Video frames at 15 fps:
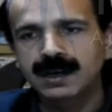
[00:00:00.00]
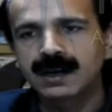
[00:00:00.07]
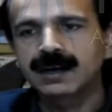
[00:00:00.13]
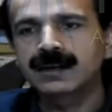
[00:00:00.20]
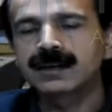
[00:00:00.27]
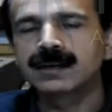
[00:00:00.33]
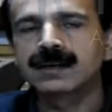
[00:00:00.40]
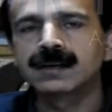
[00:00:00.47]

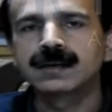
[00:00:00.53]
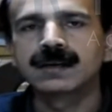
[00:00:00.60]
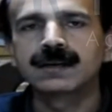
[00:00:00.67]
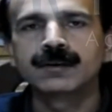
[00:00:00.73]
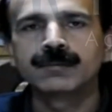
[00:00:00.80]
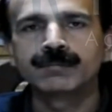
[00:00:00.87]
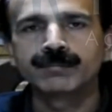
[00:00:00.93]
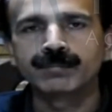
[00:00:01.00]
Under
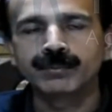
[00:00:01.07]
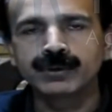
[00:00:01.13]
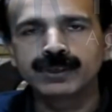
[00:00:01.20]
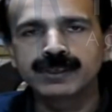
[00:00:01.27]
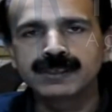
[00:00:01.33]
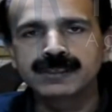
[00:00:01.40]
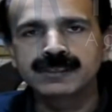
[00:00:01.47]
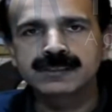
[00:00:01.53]

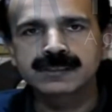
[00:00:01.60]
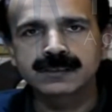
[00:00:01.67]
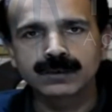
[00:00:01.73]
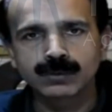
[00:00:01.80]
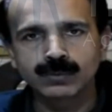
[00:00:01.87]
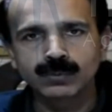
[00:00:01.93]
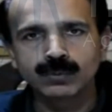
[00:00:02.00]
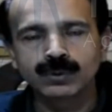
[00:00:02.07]
Police
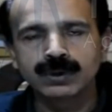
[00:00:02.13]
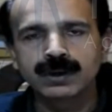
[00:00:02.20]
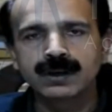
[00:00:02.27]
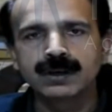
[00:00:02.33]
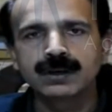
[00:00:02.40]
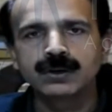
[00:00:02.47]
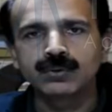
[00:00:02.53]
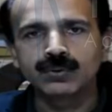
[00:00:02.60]
Rule
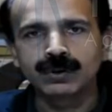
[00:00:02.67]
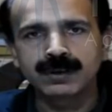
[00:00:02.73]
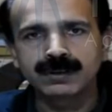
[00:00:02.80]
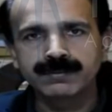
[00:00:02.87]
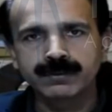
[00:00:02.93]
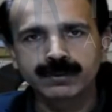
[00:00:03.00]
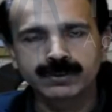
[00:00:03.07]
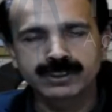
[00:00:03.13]

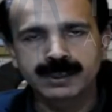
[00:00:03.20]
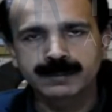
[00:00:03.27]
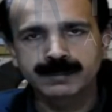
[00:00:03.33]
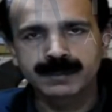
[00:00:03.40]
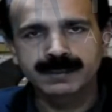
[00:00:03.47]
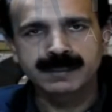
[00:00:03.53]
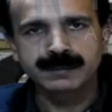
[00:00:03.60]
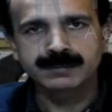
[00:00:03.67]
24
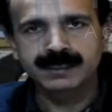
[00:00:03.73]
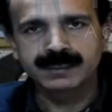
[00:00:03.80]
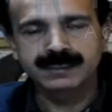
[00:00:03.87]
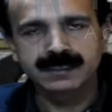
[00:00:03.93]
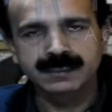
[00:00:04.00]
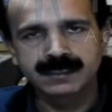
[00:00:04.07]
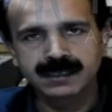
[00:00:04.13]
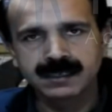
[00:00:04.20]
Chapter
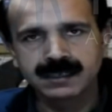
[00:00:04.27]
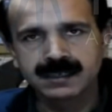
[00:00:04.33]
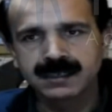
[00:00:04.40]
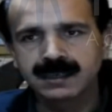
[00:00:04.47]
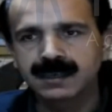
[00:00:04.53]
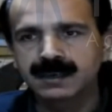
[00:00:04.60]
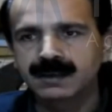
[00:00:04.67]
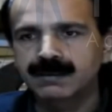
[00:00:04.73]
Subsection 3,
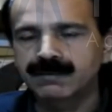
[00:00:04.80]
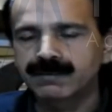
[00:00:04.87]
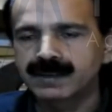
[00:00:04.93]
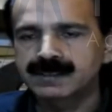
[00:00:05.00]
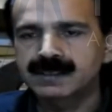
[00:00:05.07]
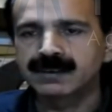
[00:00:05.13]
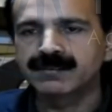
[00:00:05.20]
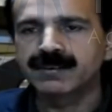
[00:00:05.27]

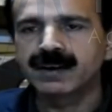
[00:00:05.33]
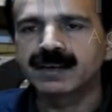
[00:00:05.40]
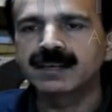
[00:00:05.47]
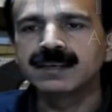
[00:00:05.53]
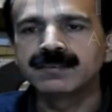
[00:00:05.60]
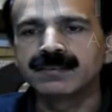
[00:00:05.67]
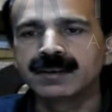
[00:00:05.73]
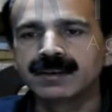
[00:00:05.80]
first of all,
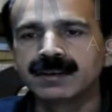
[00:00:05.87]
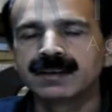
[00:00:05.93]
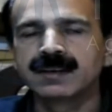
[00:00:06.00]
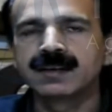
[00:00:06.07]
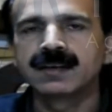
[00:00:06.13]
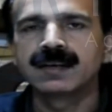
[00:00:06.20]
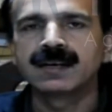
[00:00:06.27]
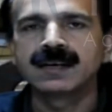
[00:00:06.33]
he will
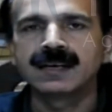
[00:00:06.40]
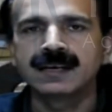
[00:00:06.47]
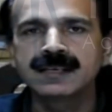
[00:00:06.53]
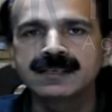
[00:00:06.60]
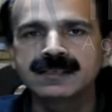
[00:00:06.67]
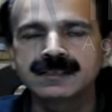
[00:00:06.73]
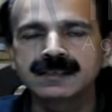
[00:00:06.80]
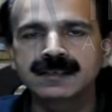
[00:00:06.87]

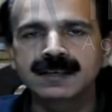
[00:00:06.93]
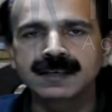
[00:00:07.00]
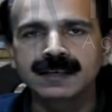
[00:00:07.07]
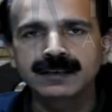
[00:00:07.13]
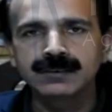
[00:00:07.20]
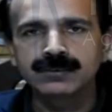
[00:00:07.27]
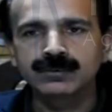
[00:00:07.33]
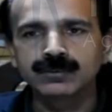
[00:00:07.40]
enter
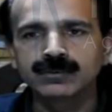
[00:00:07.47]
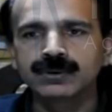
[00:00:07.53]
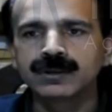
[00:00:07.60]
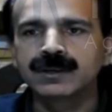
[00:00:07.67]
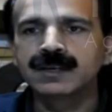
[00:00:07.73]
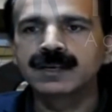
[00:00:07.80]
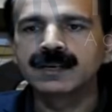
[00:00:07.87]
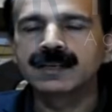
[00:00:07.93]
into
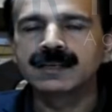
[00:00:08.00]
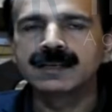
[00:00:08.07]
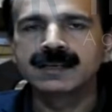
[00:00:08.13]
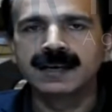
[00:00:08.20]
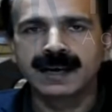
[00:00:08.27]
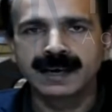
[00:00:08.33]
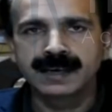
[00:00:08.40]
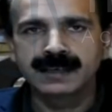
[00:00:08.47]
daily
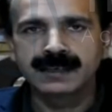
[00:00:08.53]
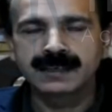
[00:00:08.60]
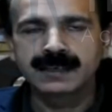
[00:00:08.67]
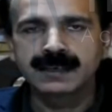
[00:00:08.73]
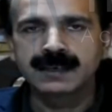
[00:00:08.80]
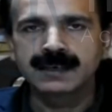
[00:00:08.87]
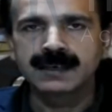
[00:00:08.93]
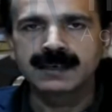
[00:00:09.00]
diary
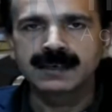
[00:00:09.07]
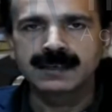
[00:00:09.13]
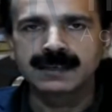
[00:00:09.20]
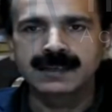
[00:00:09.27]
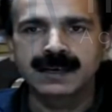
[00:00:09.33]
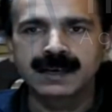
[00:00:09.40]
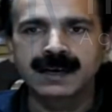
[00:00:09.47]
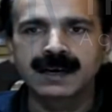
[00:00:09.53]

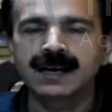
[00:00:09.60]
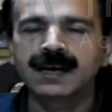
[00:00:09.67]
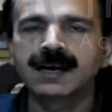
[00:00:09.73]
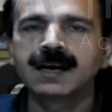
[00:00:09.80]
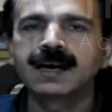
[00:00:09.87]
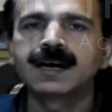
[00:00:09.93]
the